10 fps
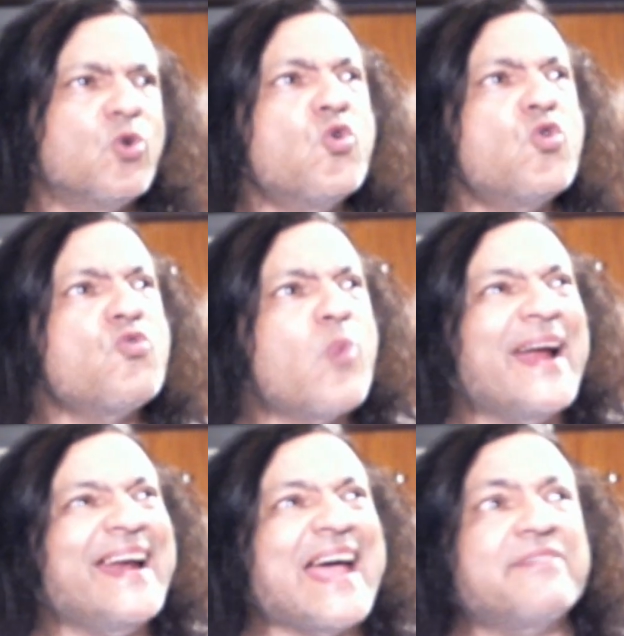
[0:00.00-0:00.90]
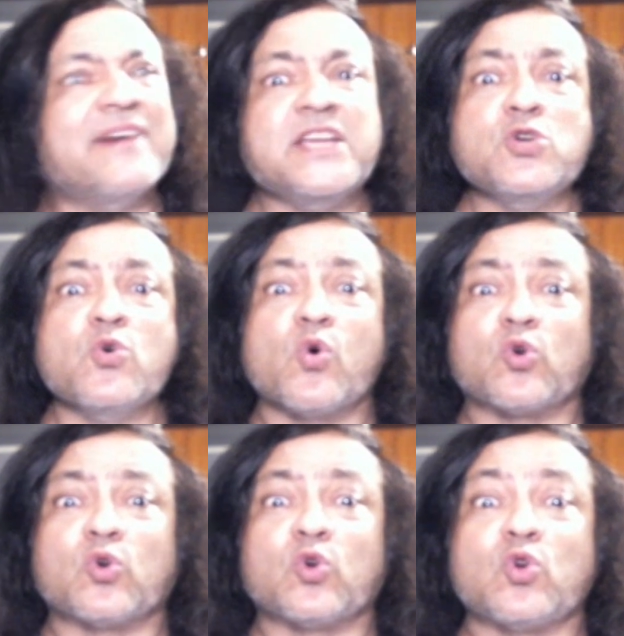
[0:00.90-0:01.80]
who, whenever you
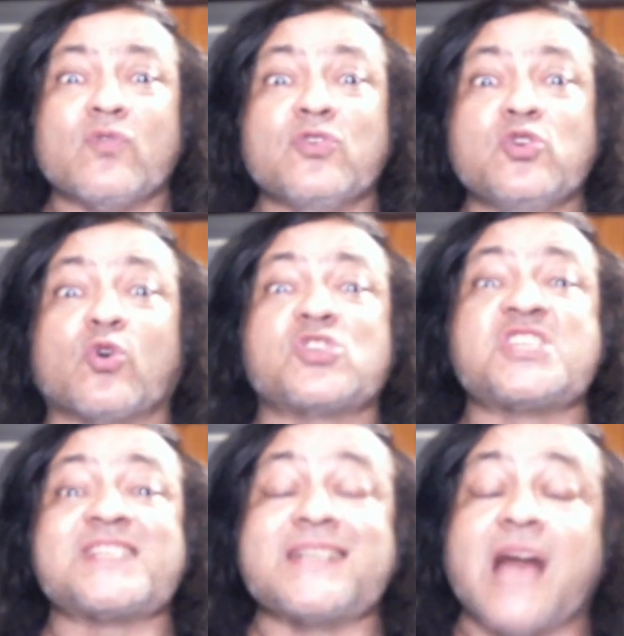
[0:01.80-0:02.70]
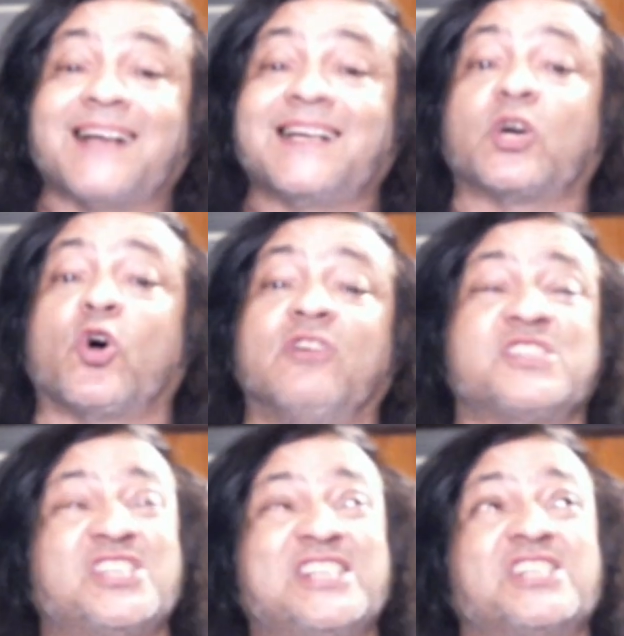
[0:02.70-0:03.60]
start a
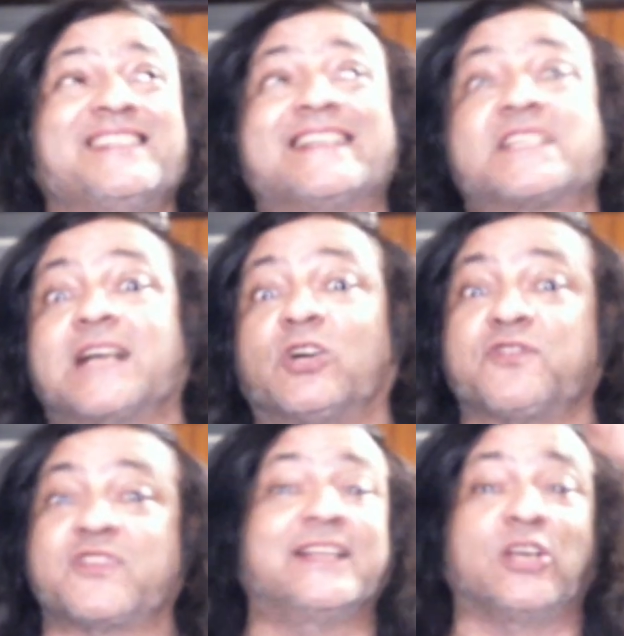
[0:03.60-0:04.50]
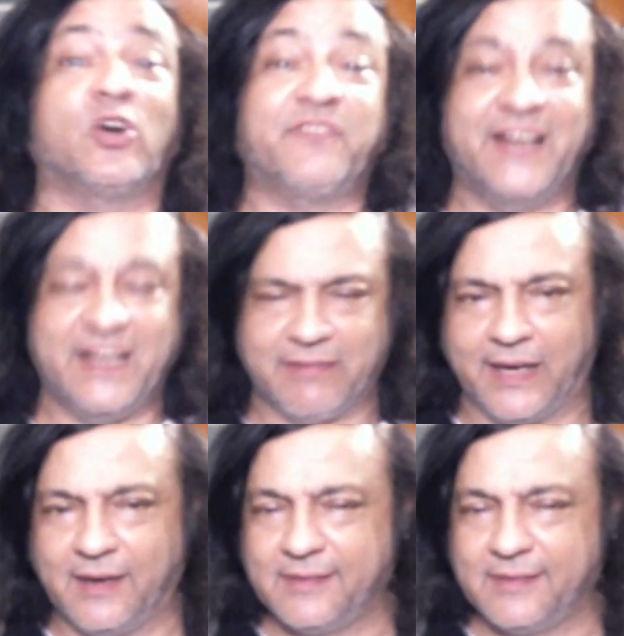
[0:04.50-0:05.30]
conversation, they start off saying they're not feeling well.